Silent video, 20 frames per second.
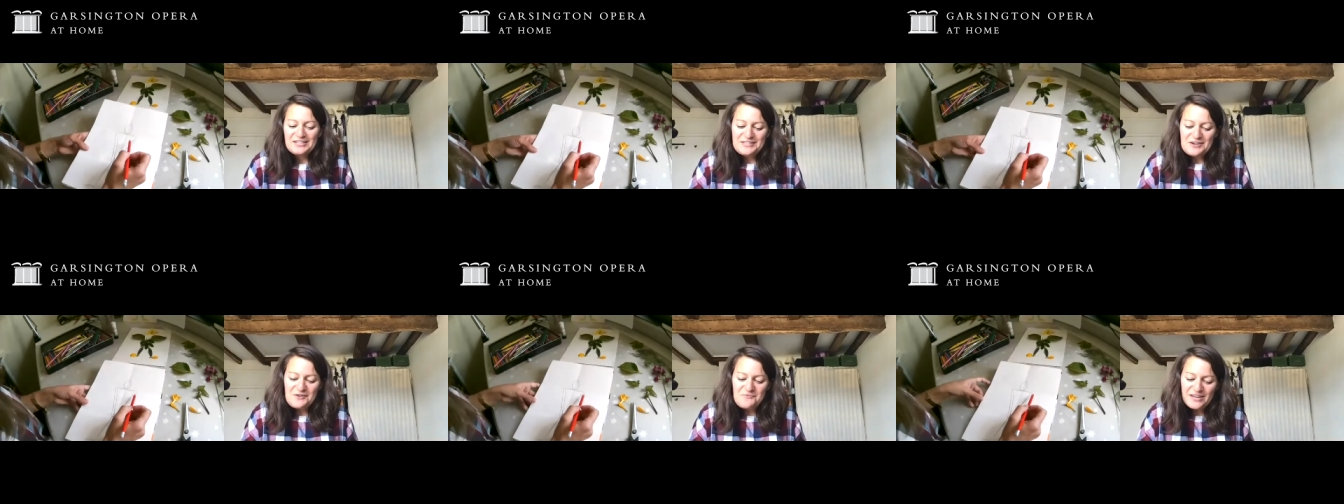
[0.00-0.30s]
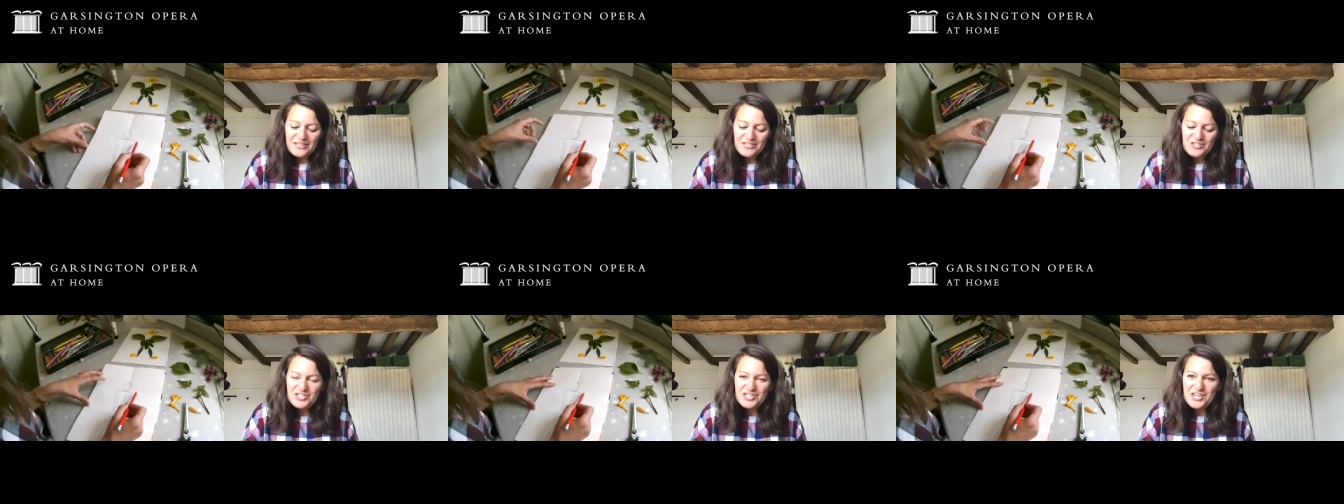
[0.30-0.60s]
so we're
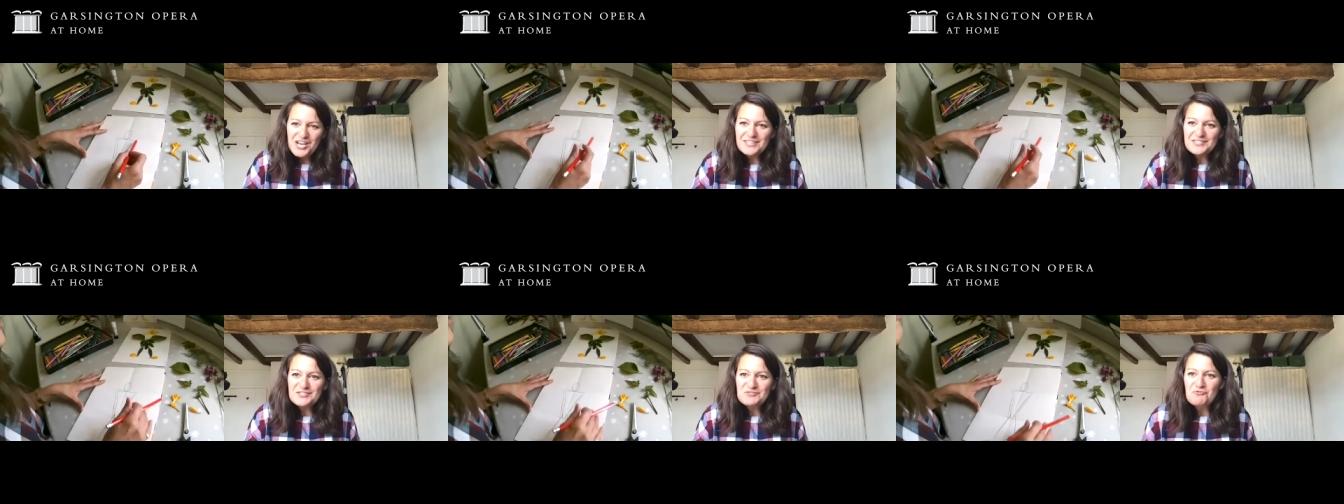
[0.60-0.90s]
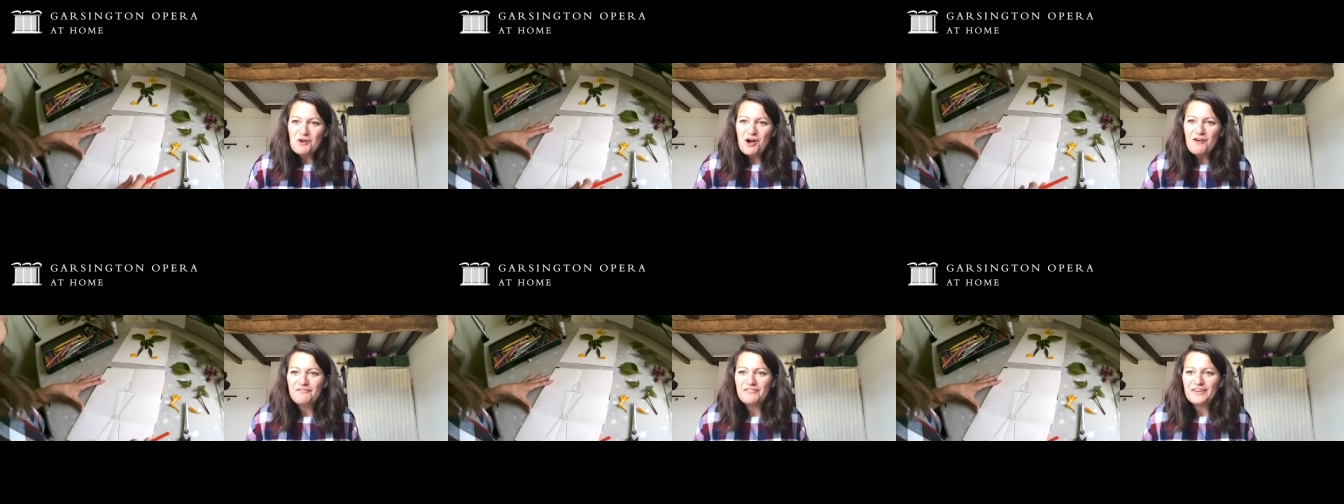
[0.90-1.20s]
just
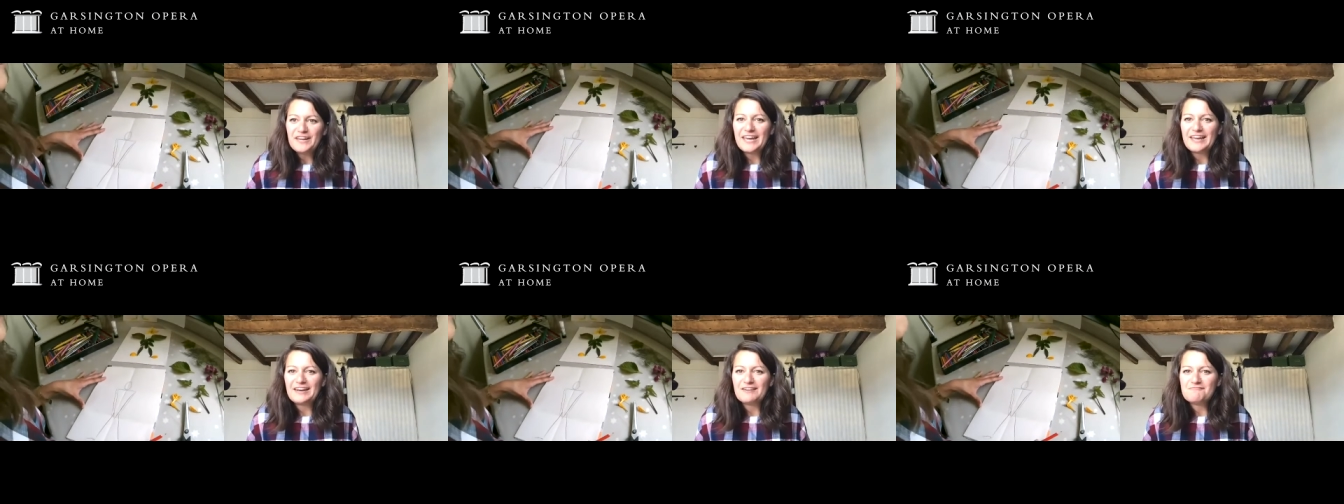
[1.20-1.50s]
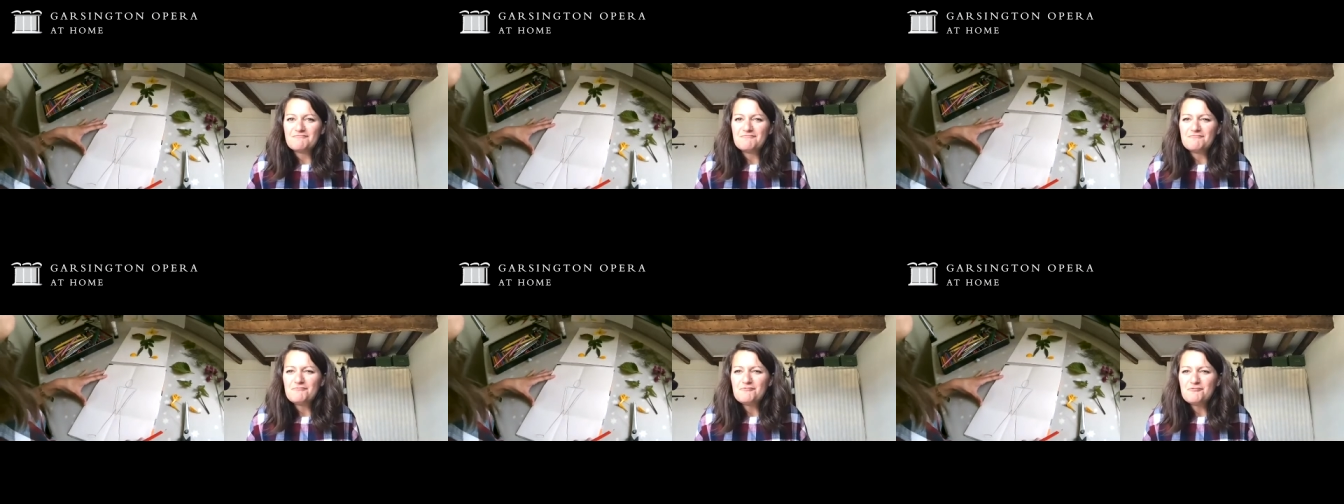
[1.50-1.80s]
roughing in a
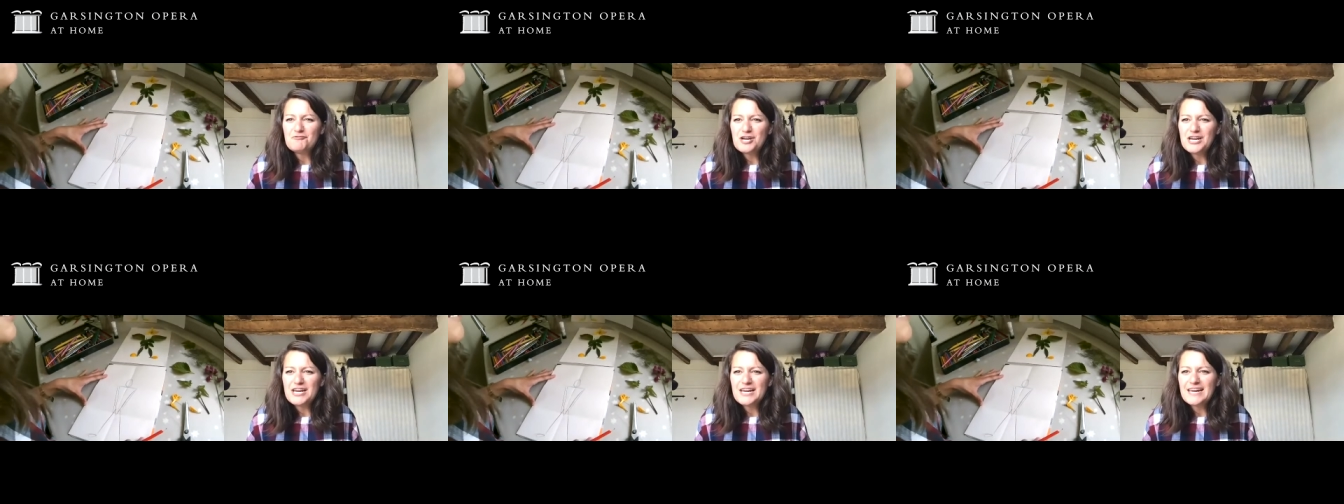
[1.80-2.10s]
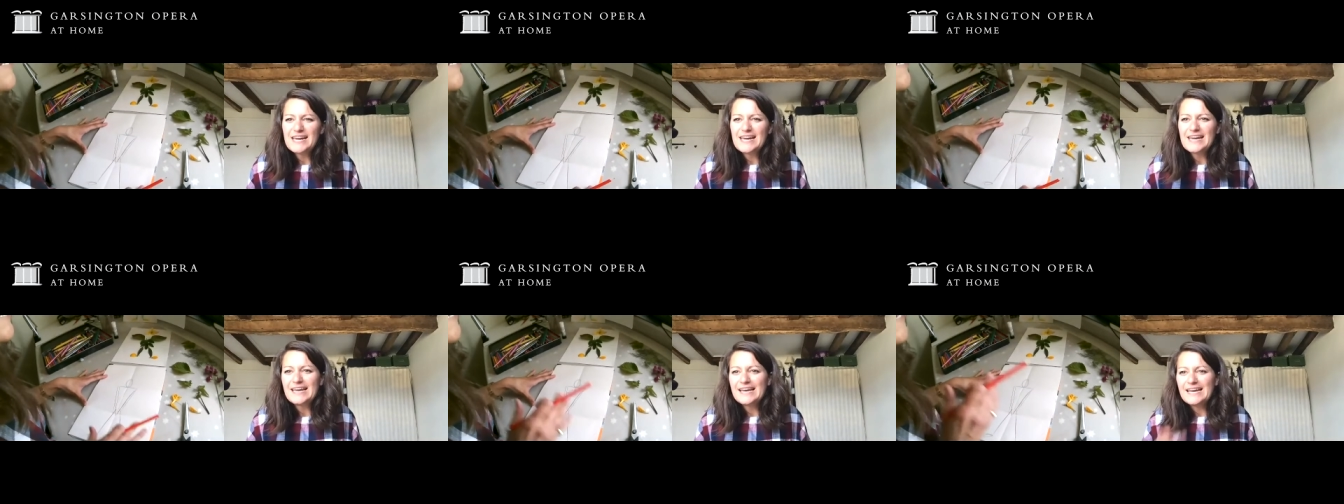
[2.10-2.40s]

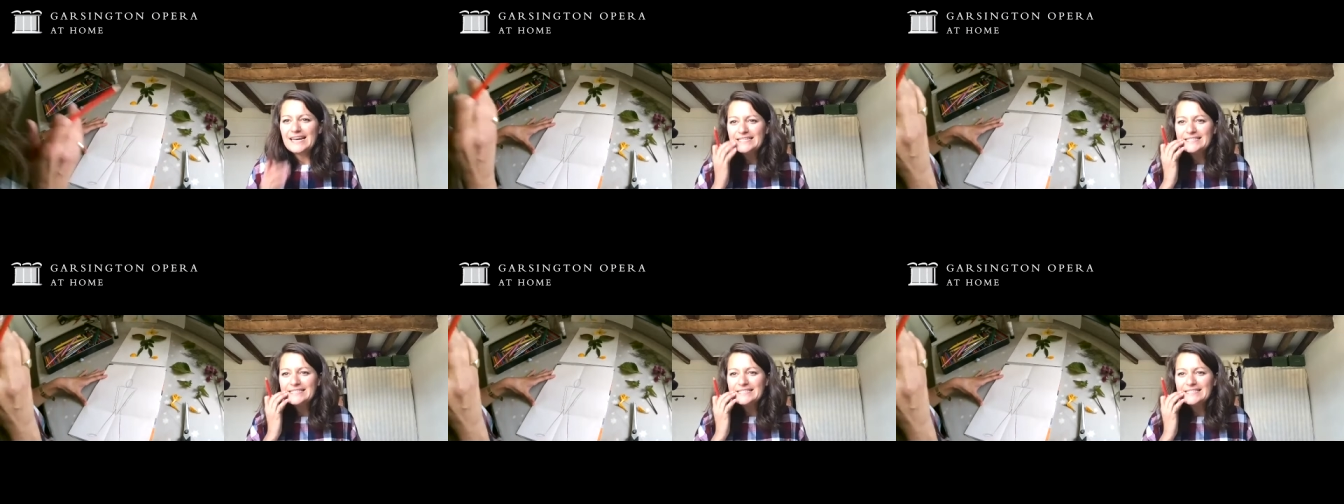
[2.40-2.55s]
really